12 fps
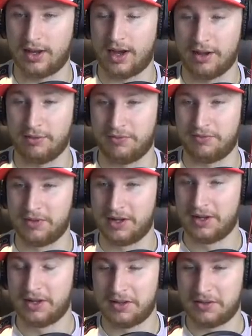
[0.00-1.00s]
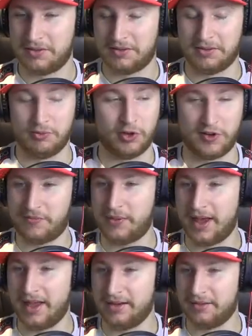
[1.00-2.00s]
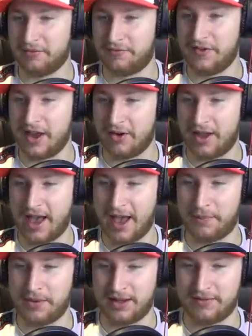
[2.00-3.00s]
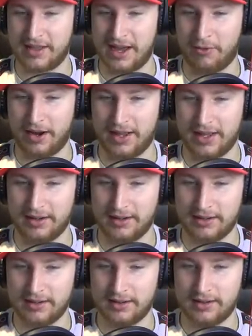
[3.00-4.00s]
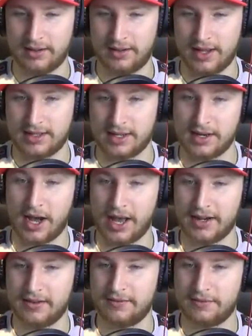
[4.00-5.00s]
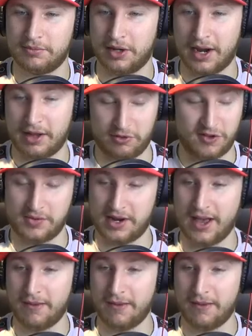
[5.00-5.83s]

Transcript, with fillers: I would have been very happy if that went in. It did not, but I would have been